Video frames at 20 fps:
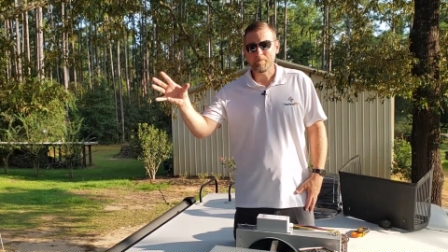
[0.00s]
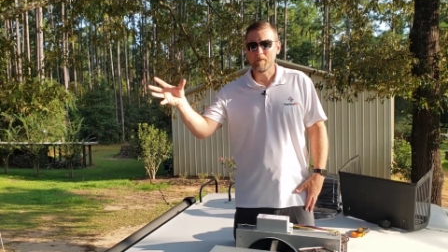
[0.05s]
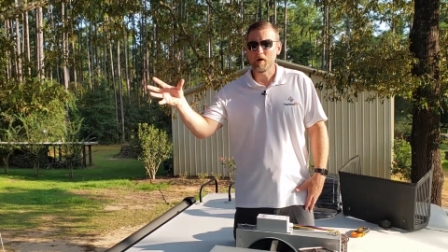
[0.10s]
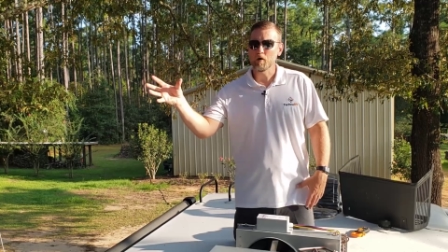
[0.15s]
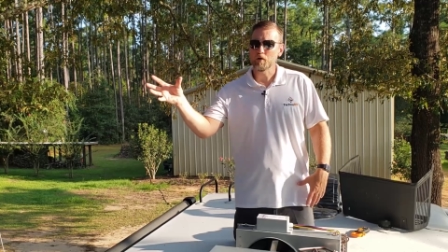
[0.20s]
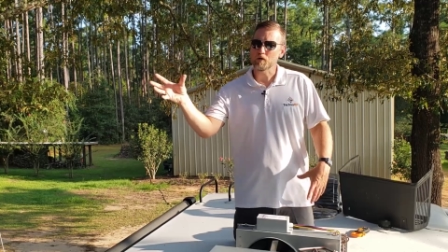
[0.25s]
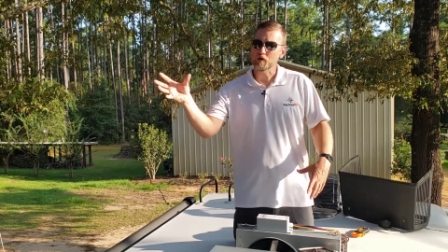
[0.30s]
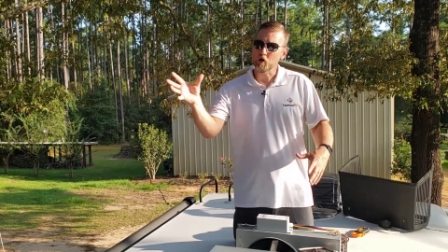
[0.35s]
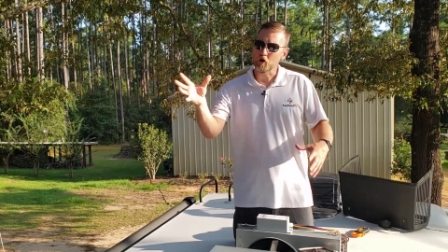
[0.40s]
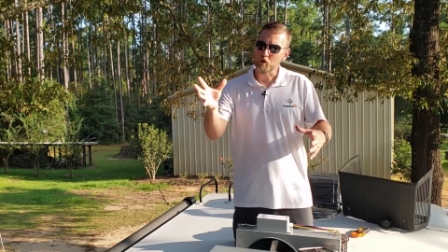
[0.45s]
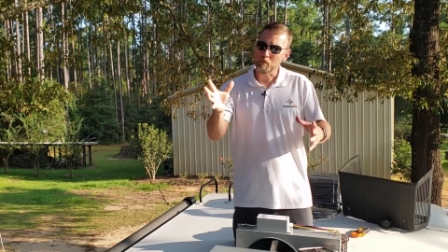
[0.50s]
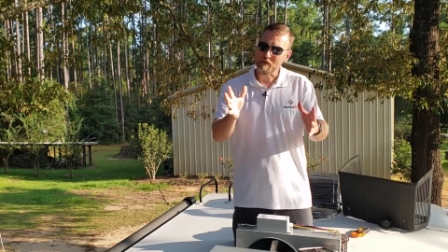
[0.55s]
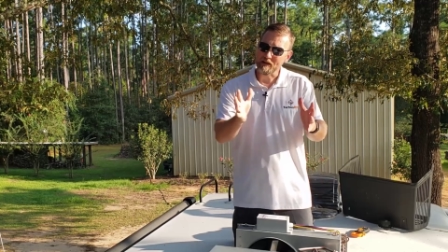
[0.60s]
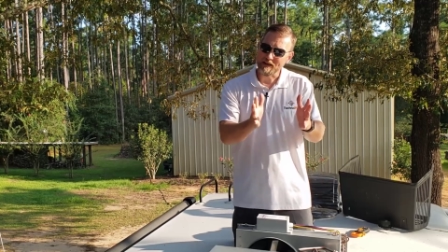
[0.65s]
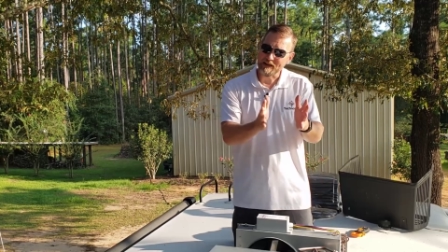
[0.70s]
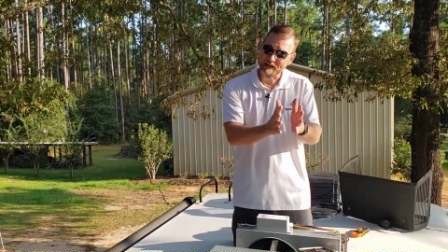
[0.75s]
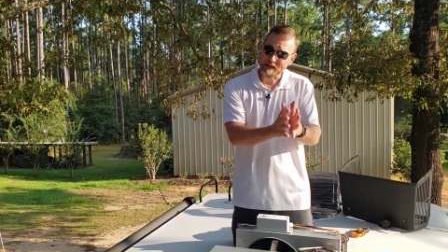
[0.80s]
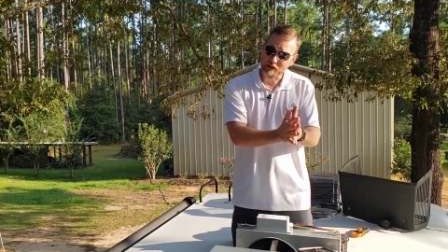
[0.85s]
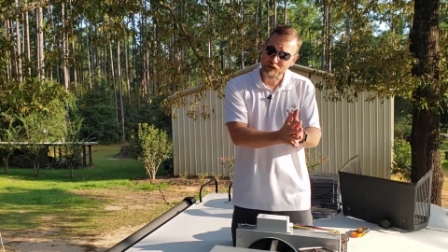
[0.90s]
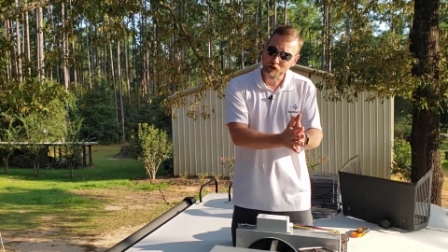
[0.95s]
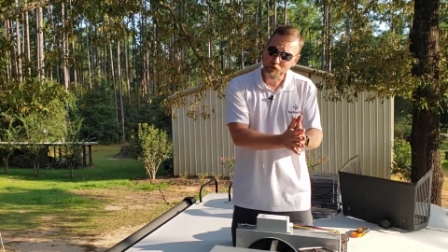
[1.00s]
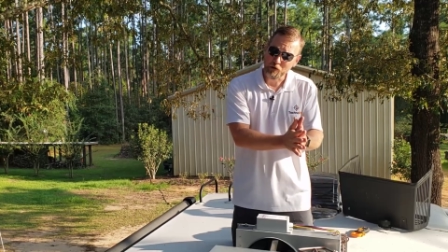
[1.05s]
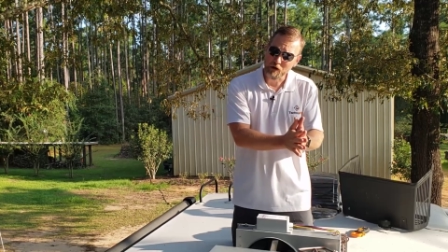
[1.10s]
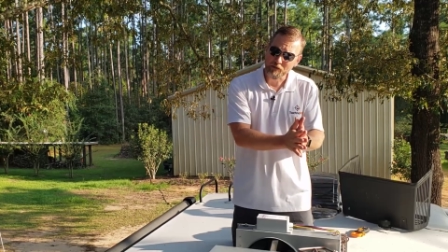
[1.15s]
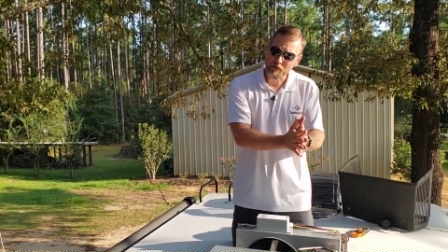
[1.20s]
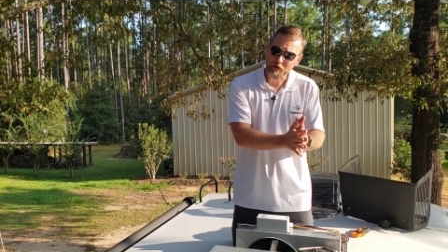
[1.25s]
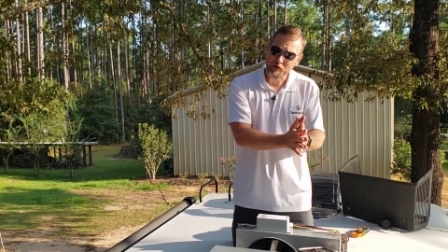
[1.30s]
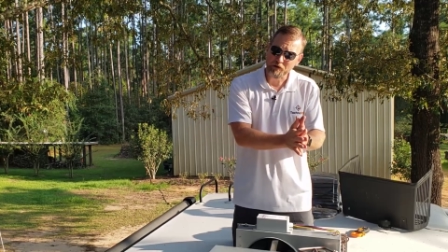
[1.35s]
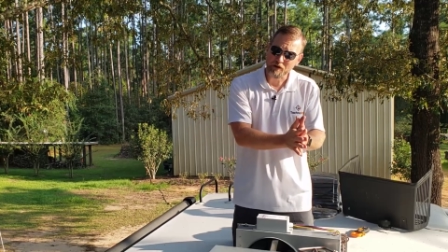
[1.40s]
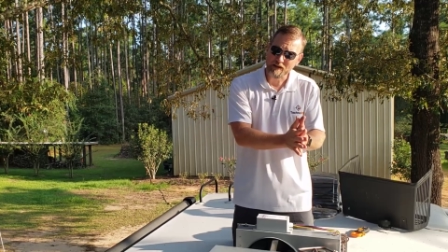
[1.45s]
motorhome into a
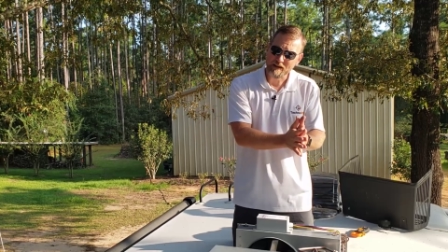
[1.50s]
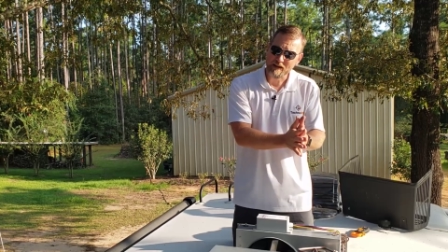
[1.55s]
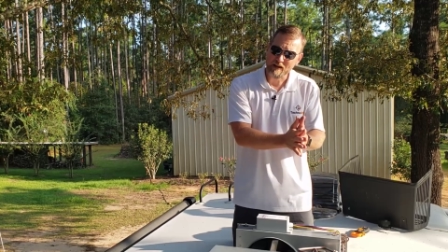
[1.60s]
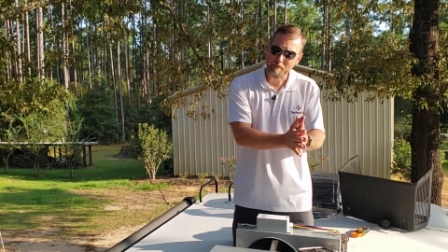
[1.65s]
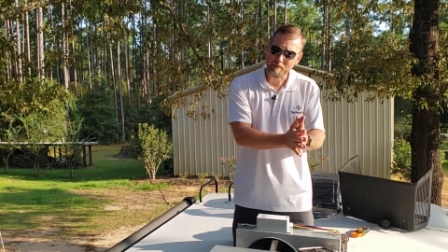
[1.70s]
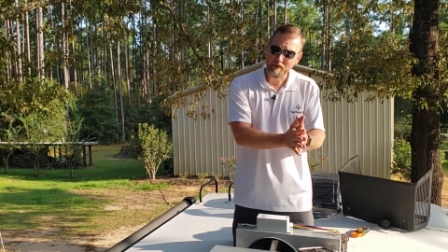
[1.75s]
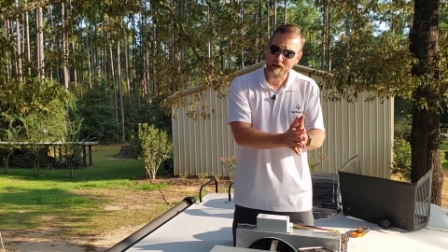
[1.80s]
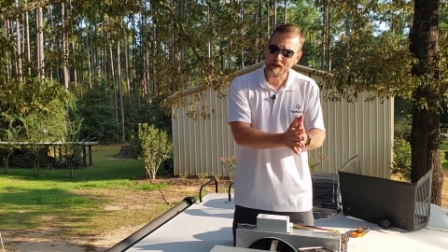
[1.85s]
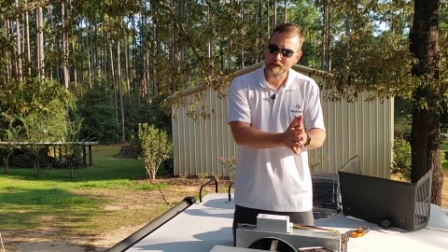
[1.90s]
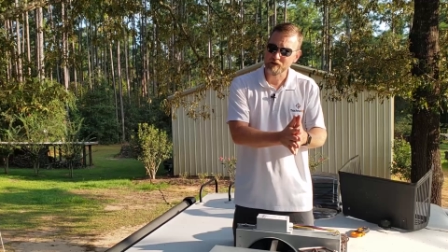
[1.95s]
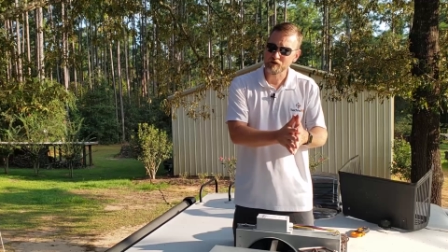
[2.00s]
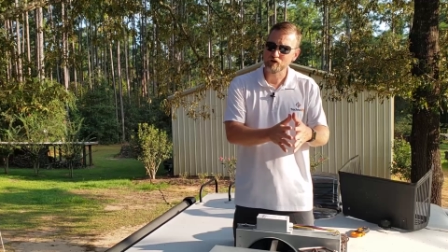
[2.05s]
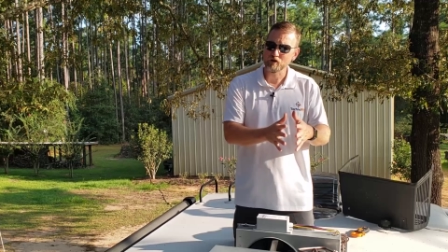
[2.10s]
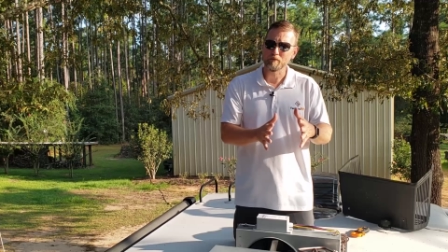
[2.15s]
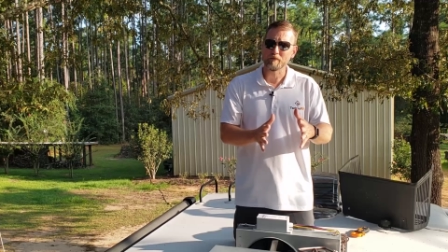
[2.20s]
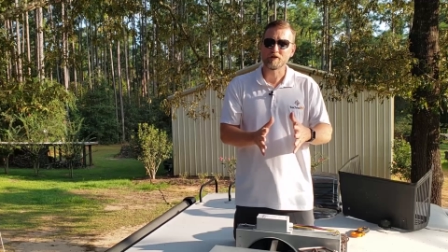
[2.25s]
30 amp pedestal,